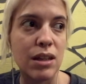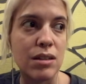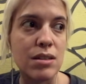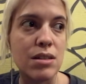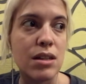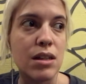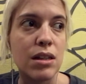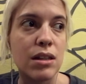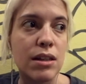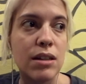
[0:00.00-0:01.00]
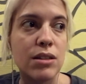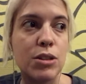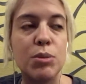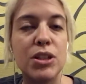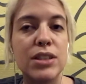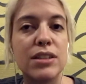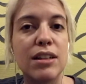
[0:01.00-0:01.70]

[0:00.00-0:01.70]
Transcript: And to be honest,